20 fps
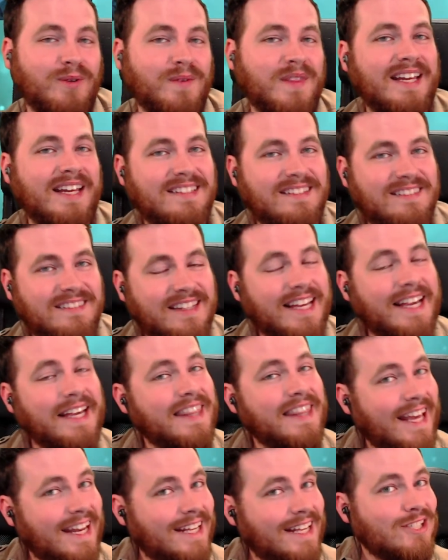
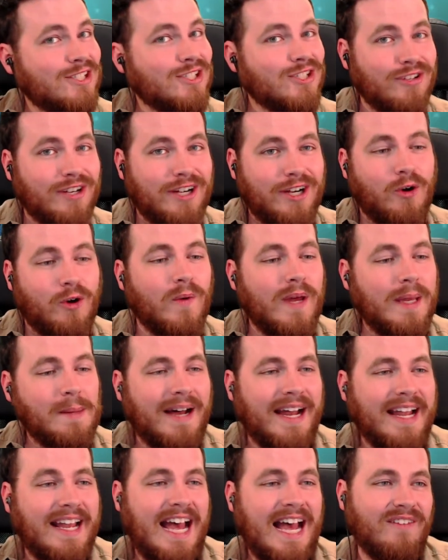That is true. We
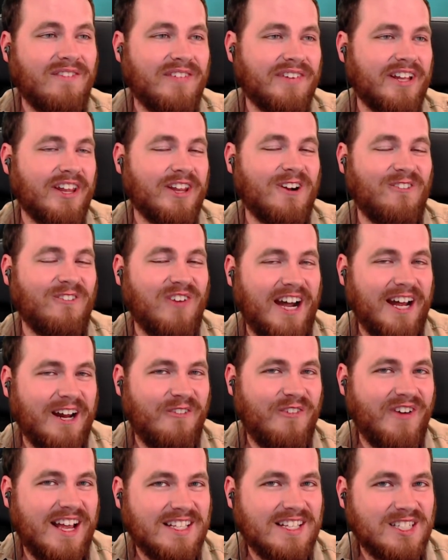might have another Final
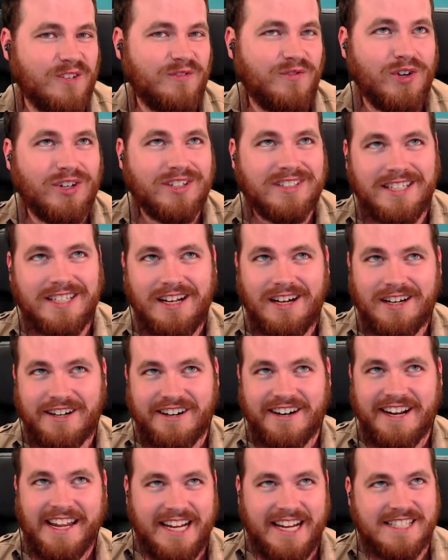Fantasy XIV on our
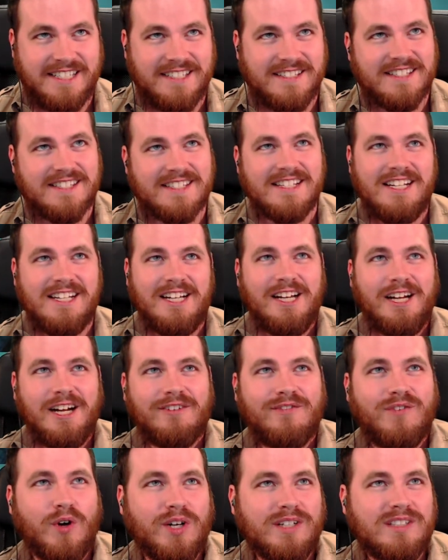hands.
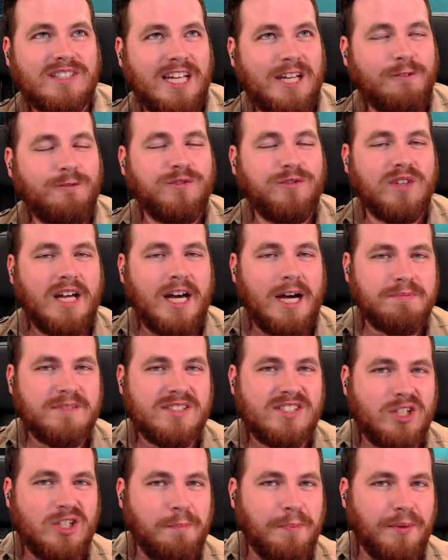14 flopped
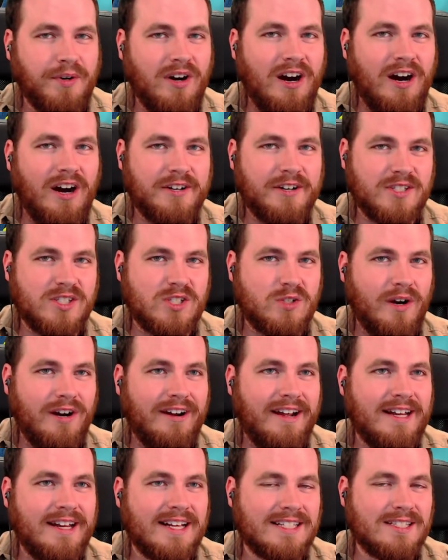super hard, and Square
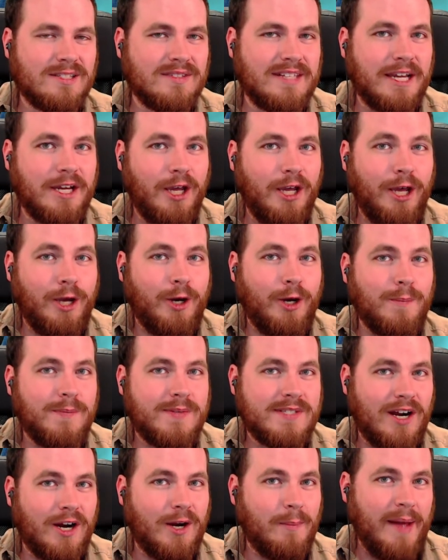Enix was like, oops,
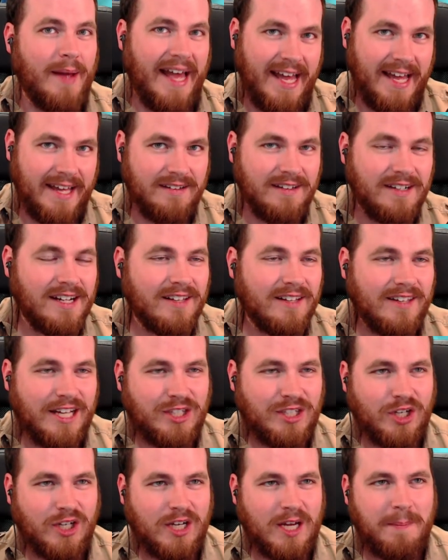our bad. They
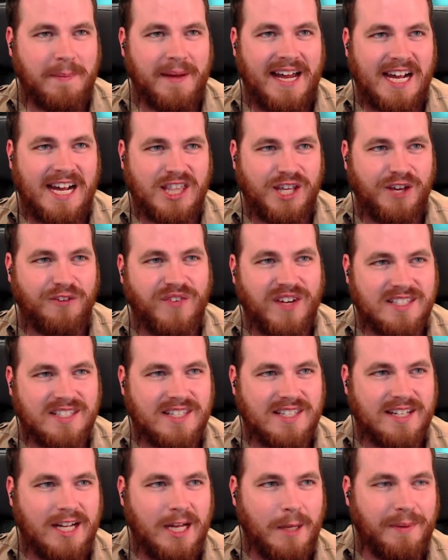took it back, they fixed
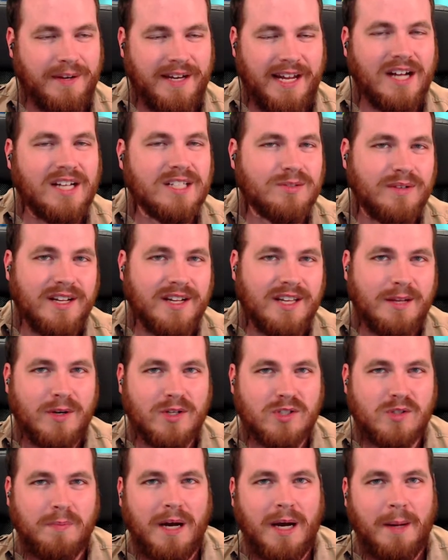it up, and now it's one of the
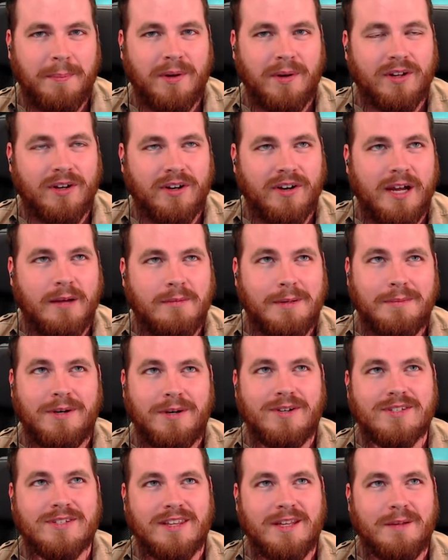most popular
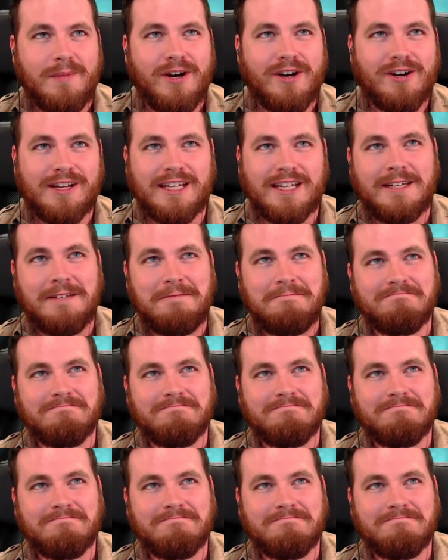MMOs on the market.